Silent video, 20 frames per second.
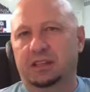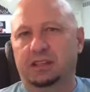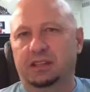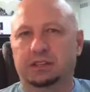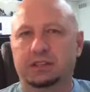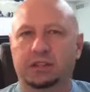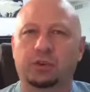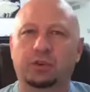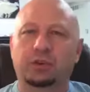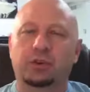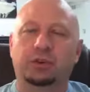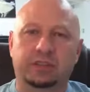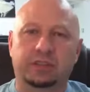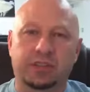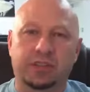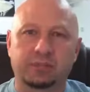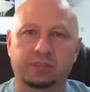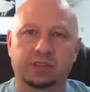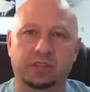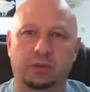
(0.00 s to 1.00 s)
you know,
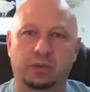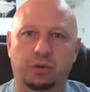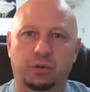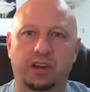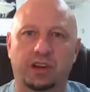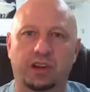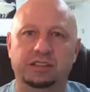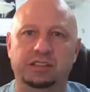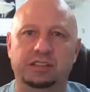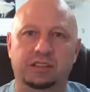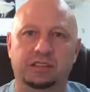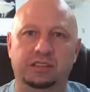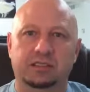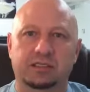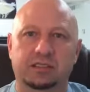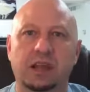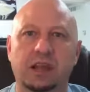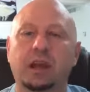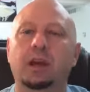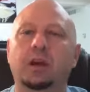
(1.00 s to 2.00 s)
times of crisis.
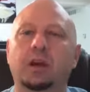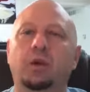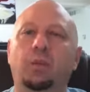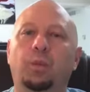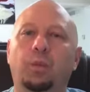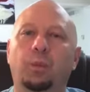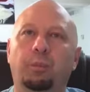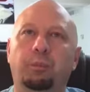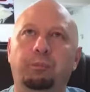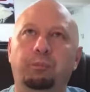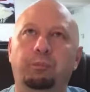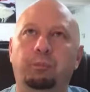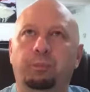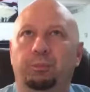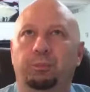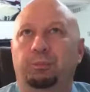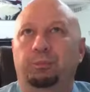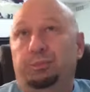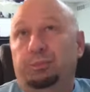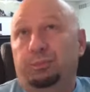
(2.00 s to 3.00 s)

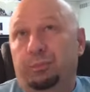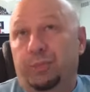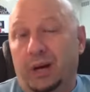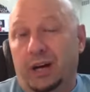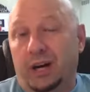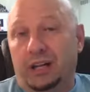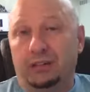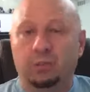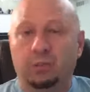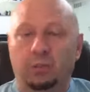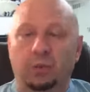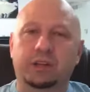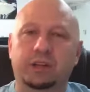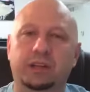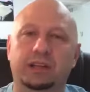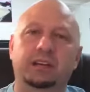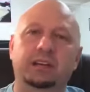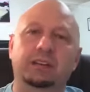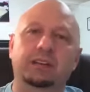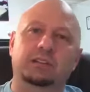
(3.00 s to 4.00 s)
But we're going
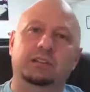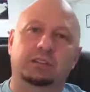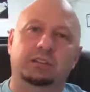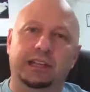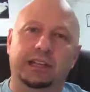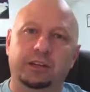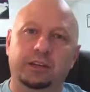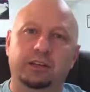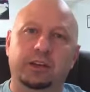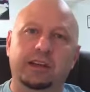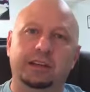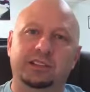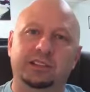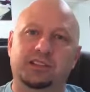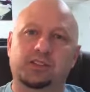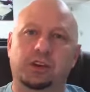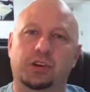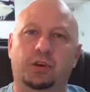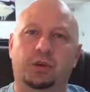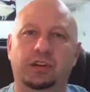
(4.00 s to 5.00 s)
to, you know, later on in the
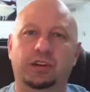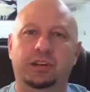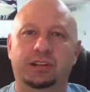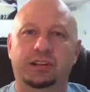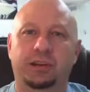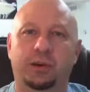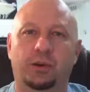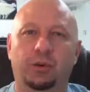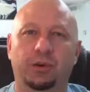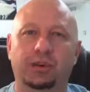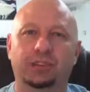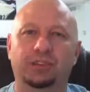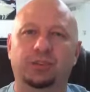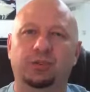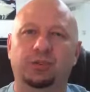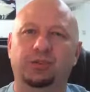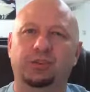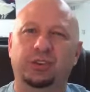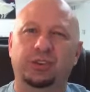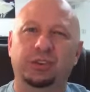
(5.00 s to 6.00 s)
show, we're going to go
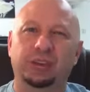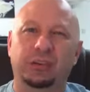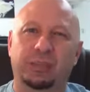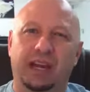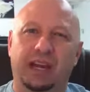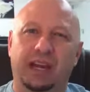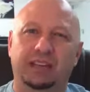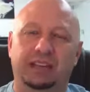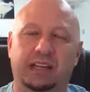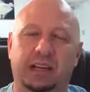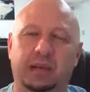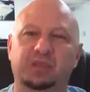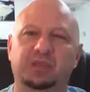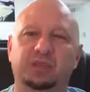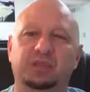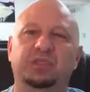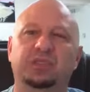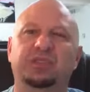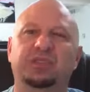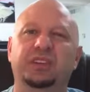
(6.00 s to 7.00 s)
into during the bad times
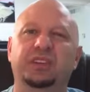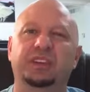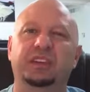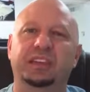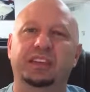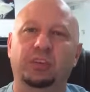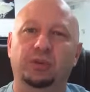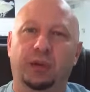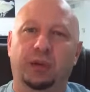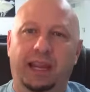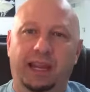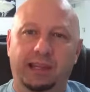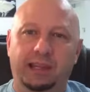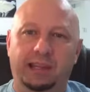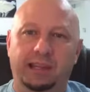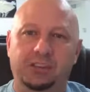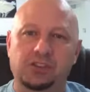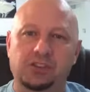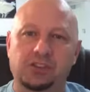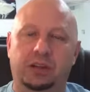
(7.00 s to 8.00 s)
when you feel like you hate
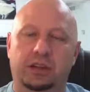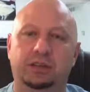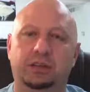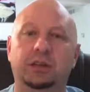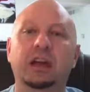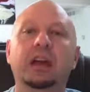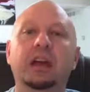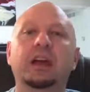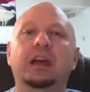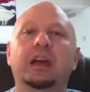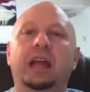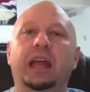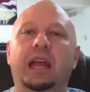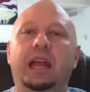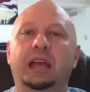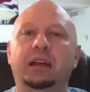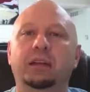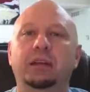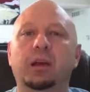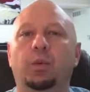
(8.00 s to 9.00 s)
each other
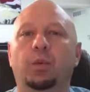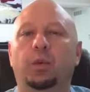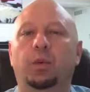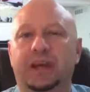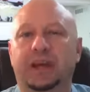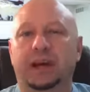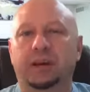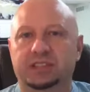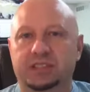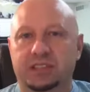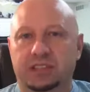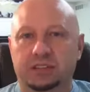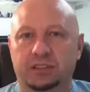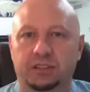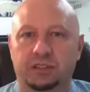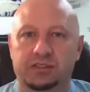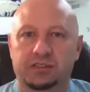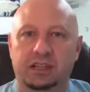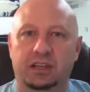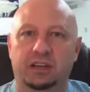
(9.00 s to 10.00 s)
and without selling
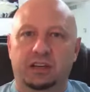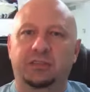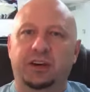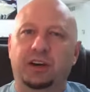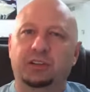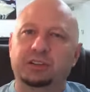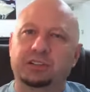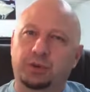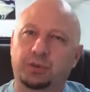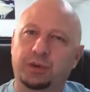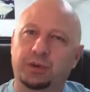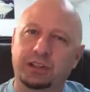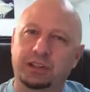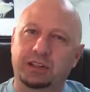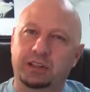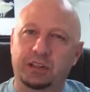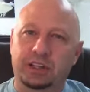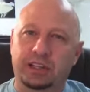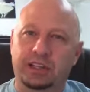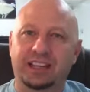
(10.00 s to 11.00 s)
yourself out. So we're going
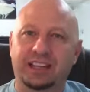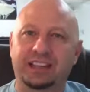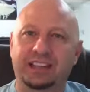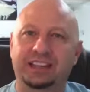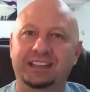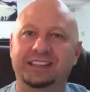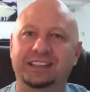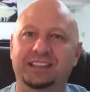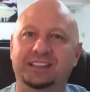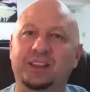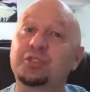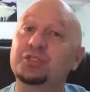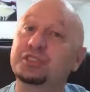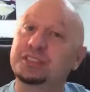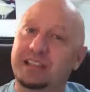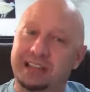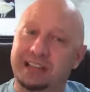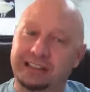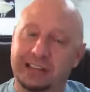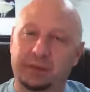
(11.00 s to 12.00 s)
to get into those
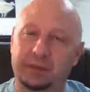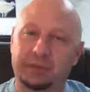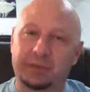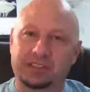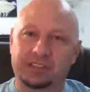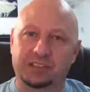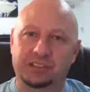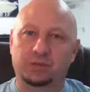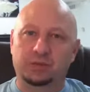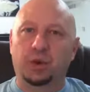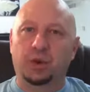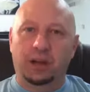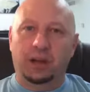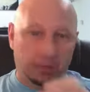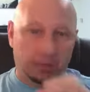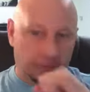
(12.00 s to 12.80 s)
dynamics as well.